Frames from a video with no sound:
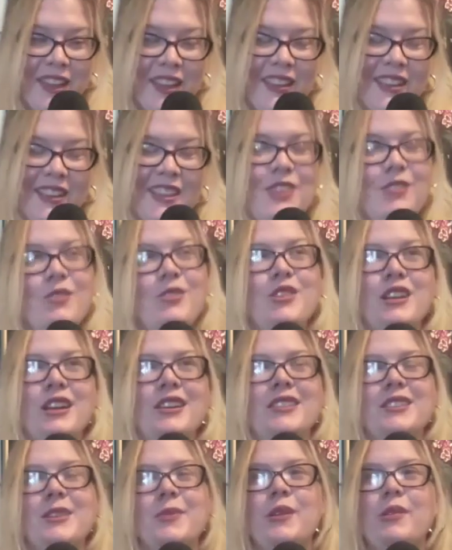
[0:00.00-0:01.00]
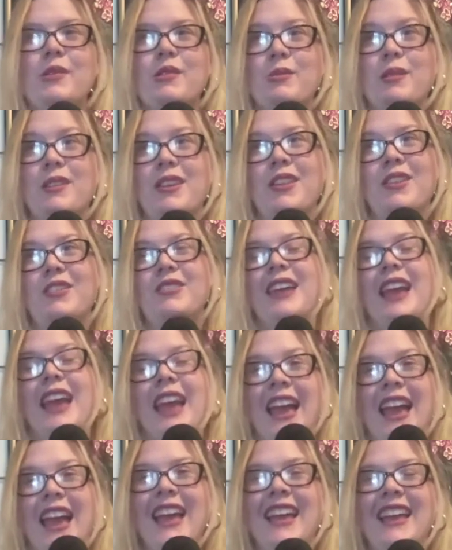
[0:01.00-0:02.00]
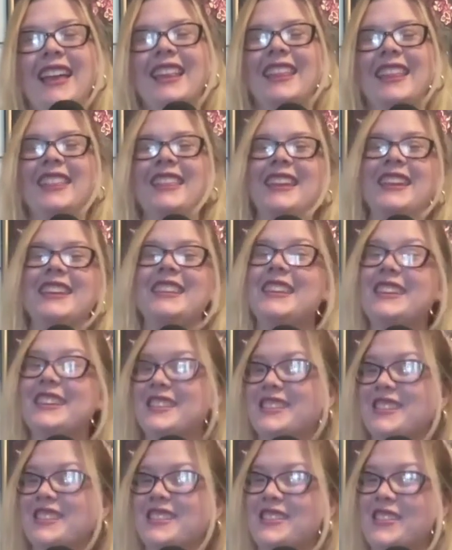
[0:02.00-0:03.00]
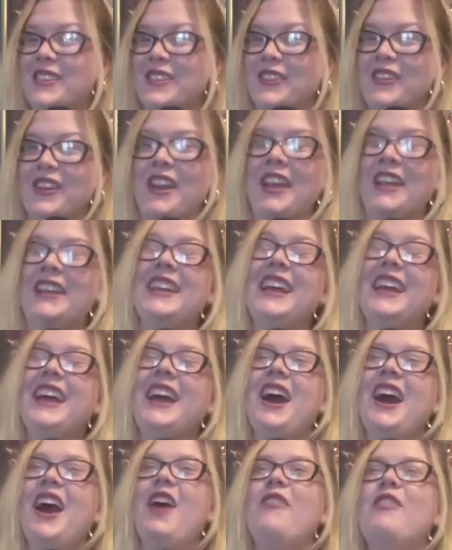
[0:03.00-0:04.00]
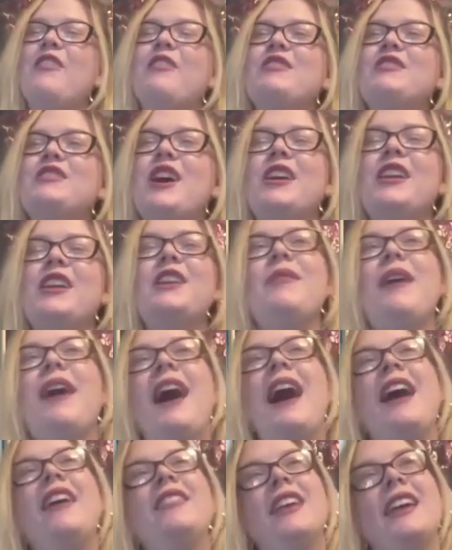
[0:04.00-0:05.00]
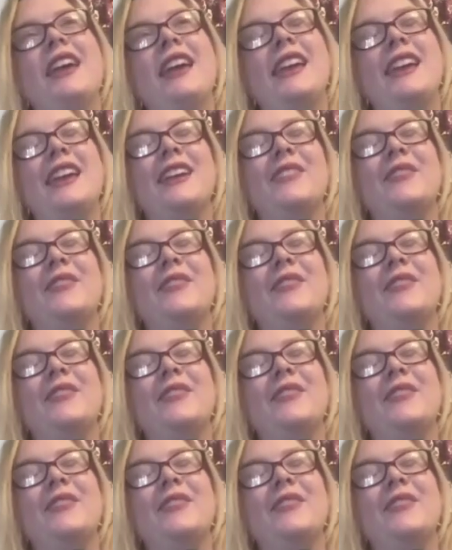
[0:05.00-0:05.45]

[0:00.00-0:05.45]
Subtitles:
you shared something with me the other day that I think is just so funny. We were talking about how like